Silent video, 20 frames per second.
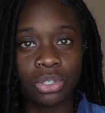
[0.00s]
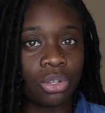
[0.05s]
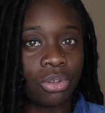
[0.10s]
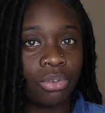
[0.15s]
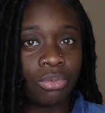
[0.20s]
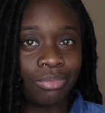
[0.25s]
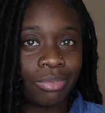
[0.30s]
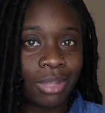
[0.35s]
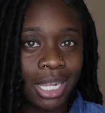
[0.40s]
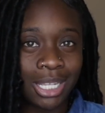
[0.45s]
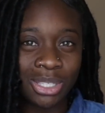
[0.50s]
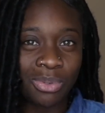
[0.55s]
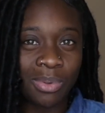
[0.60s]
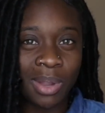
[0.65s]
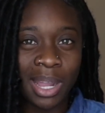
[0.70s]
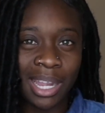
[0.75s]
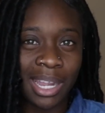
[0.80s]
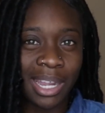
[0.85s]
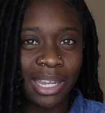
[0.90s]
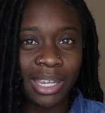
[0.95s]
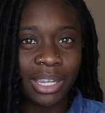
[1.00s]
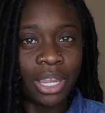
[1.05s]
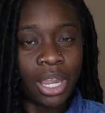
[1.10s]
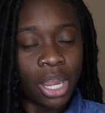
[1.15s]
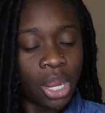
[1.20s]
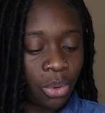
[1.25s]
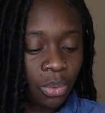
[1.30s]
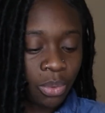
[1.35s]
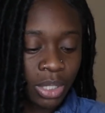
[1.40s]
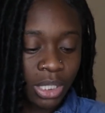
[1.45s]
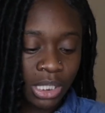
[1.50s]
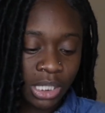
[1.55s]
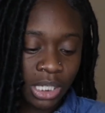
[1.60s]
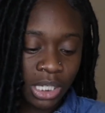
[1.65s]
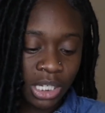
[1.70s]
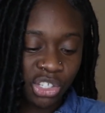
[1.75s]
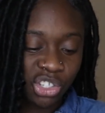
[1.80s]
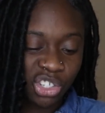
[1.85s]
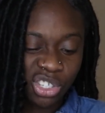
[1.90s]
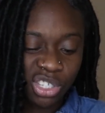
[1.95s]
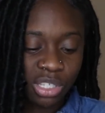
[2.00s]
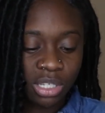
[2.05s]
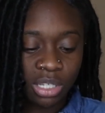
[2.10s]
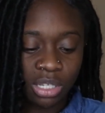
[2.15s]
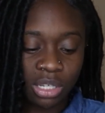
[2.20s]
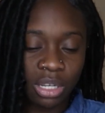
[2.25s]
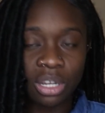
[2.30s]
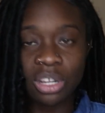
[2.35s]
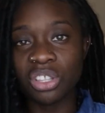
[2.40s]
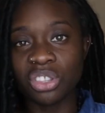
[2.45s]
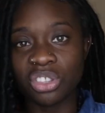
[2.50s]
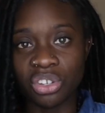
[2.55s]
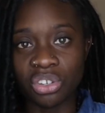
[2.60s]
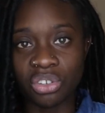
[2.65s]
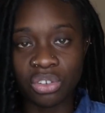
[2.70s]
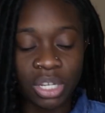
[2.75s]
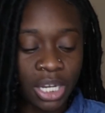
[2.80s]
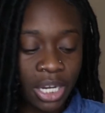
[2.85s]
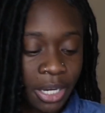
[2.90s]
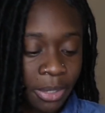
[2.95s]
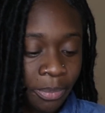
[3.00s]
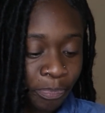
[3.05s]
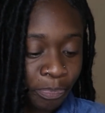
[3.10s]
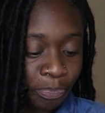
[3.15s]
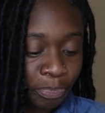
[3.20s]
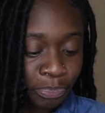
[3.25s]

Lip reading: So that's why I really did it, just to the new year.